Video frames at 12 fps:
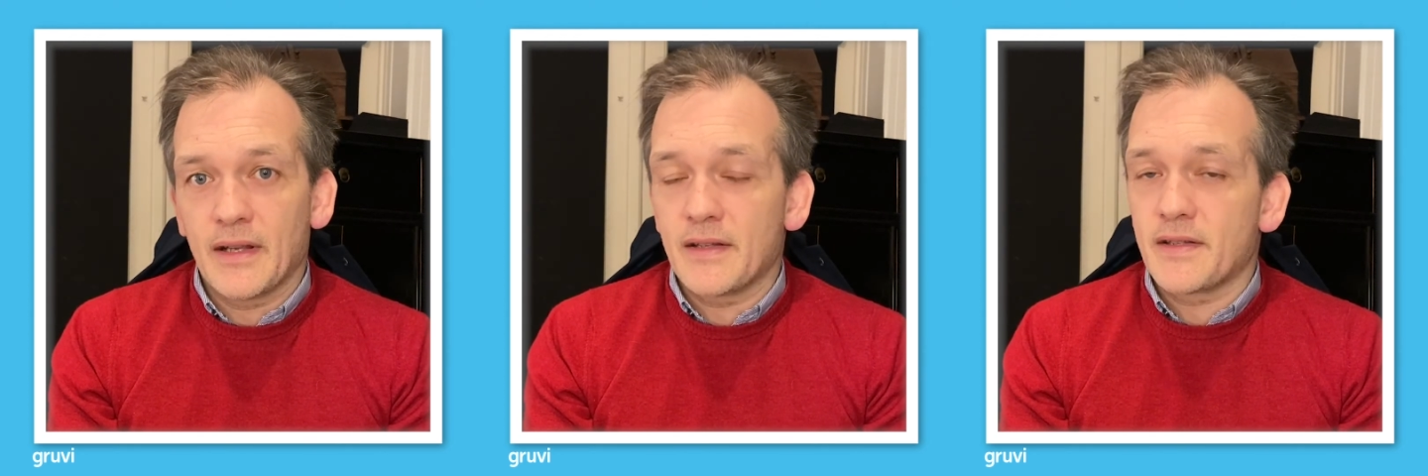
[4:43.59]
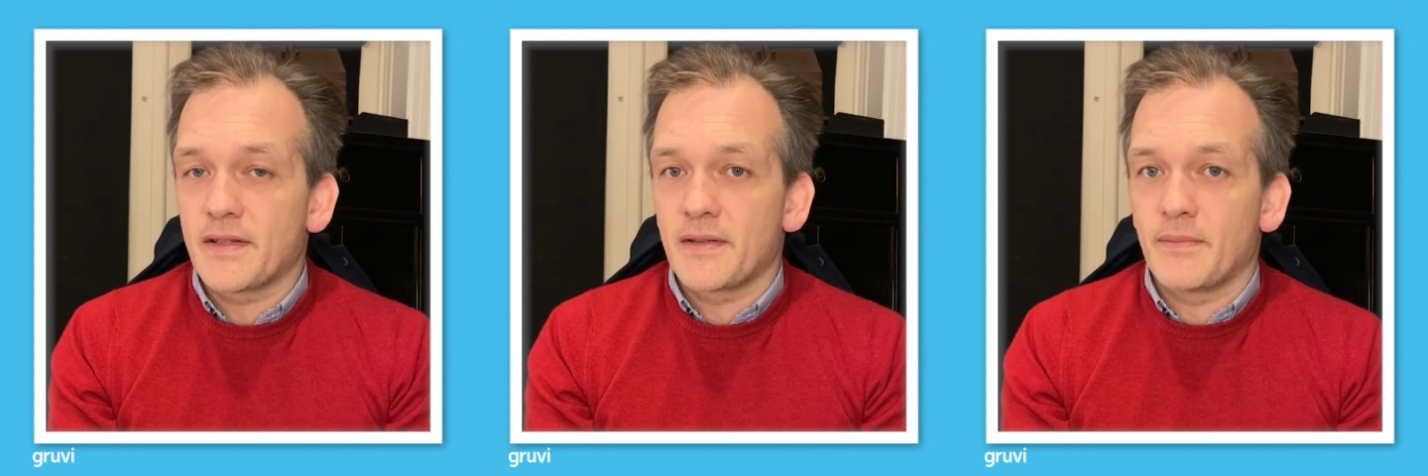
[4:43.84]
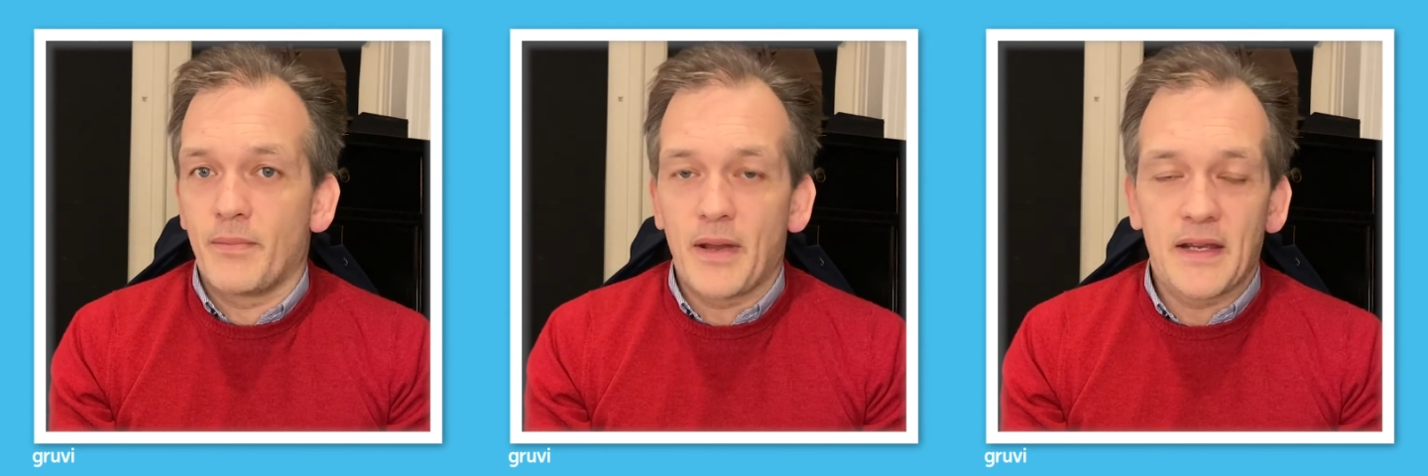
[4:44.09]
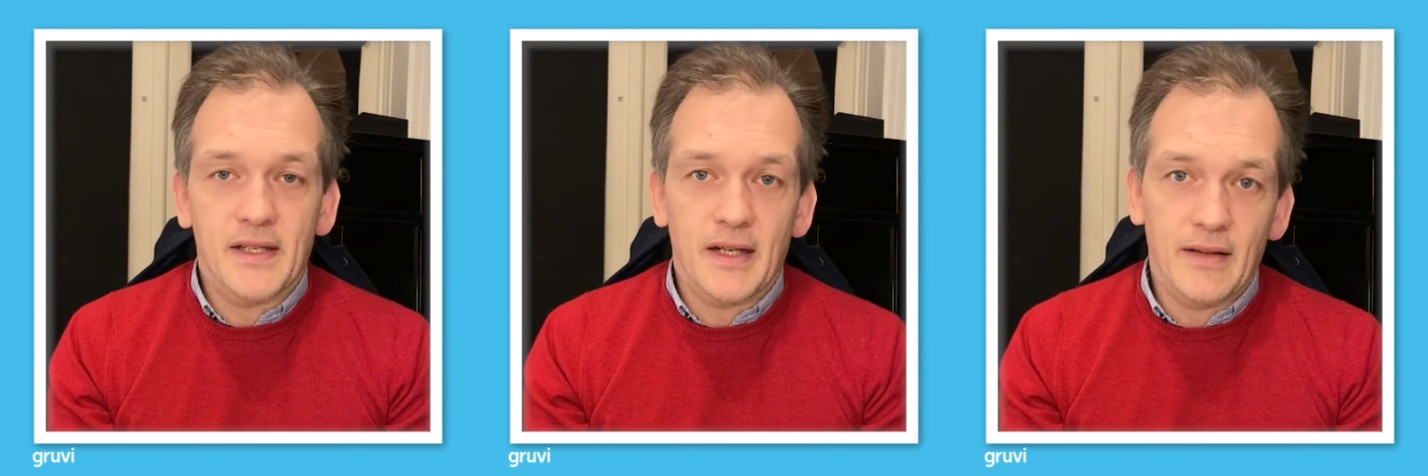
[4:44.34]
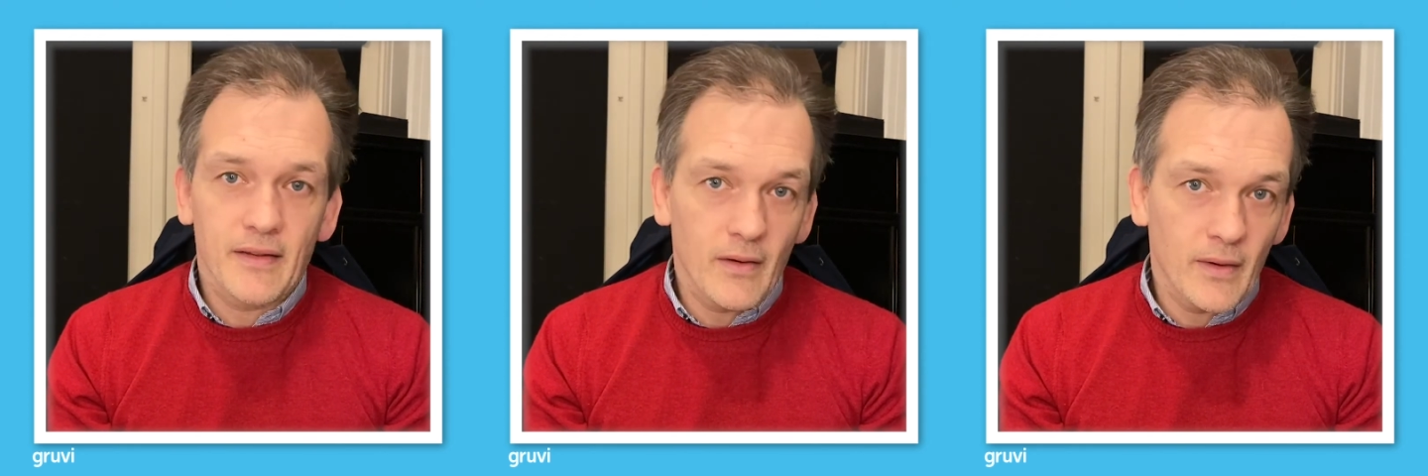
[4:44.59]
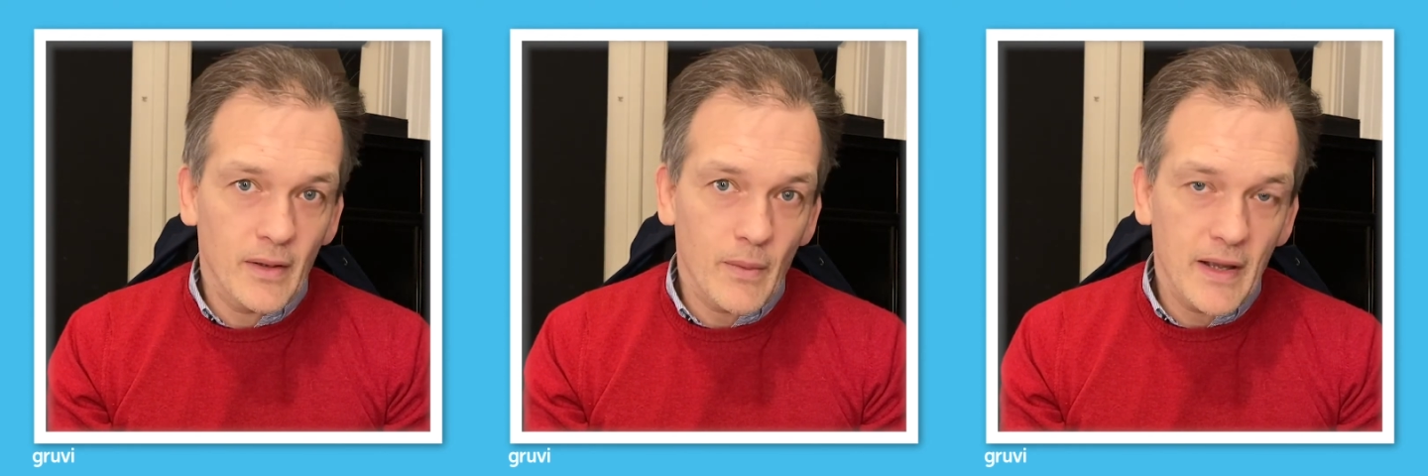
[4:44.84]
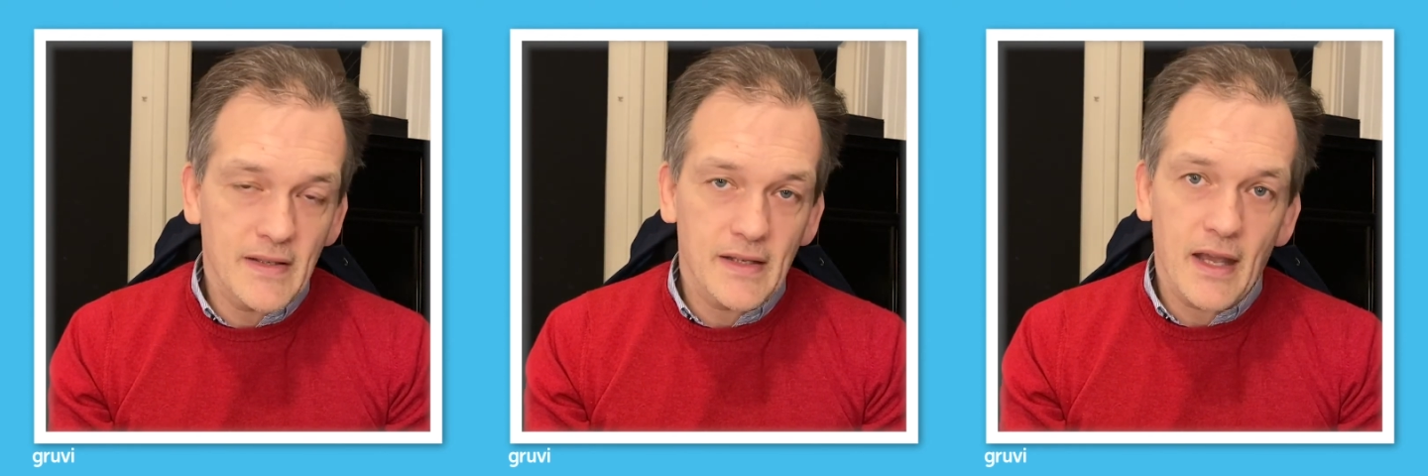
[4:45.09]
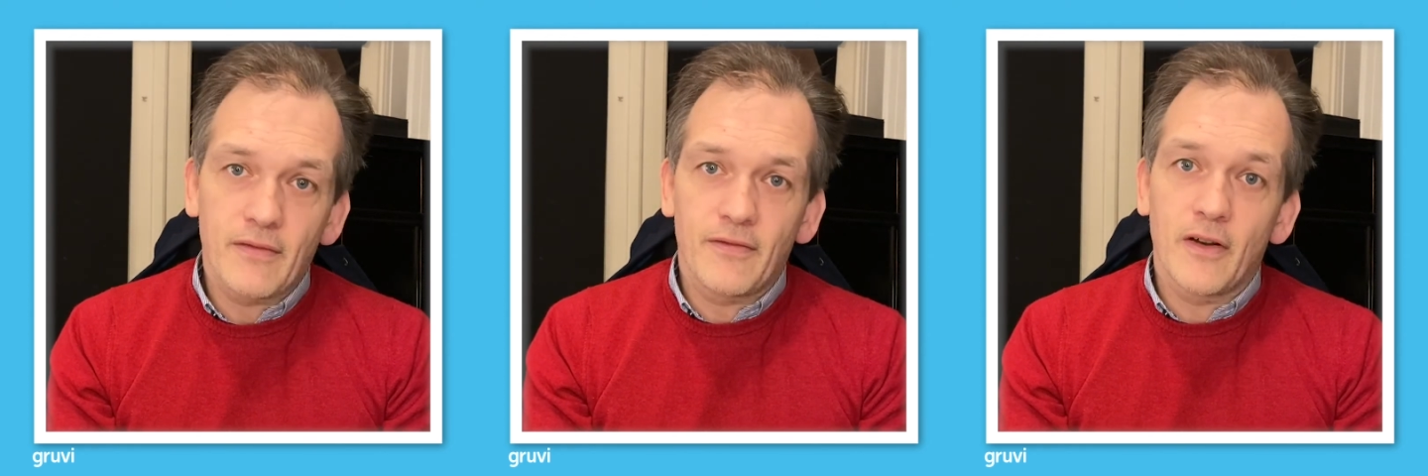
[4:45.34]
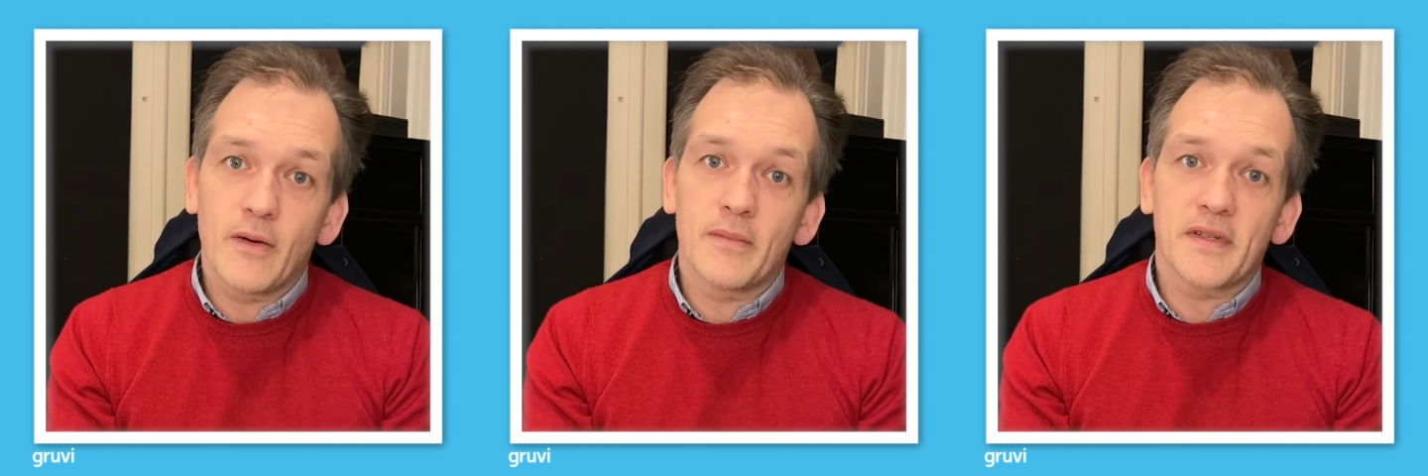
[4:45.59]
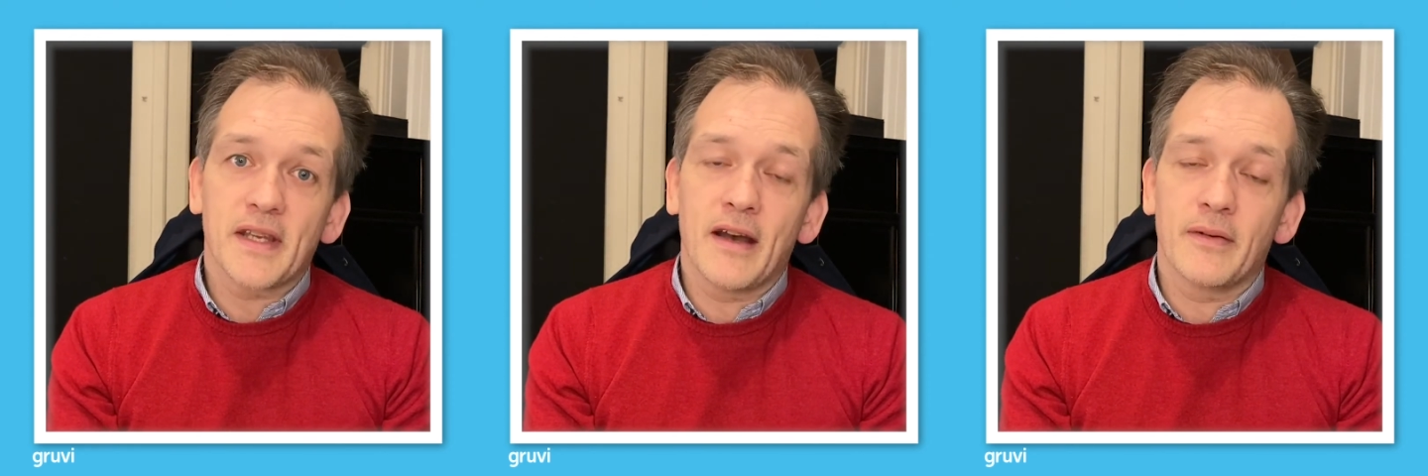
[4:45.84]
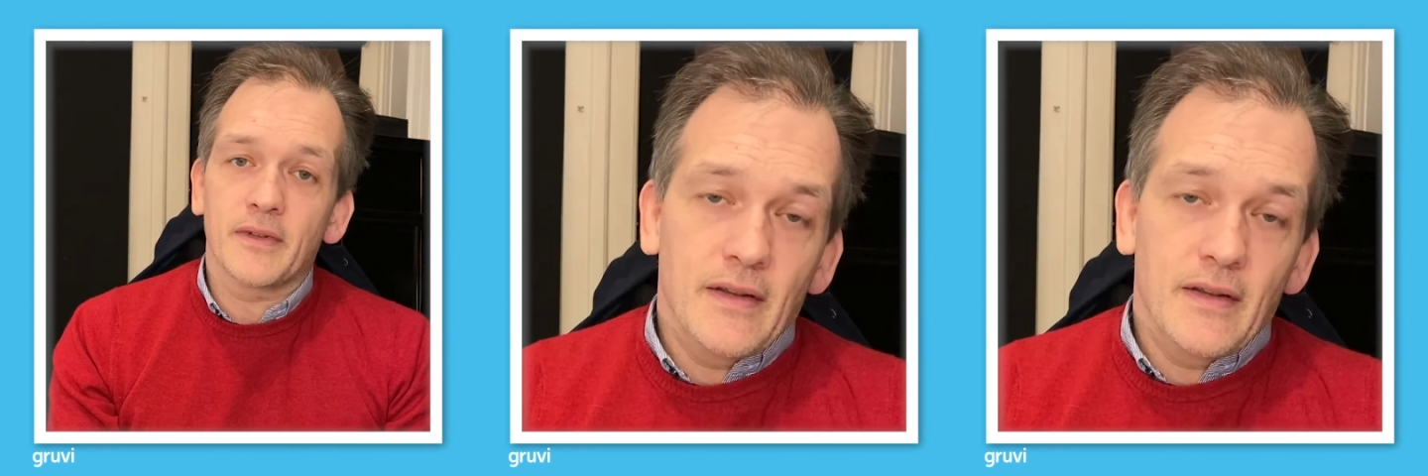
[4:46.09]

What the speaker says: It's basically the only way to get films out.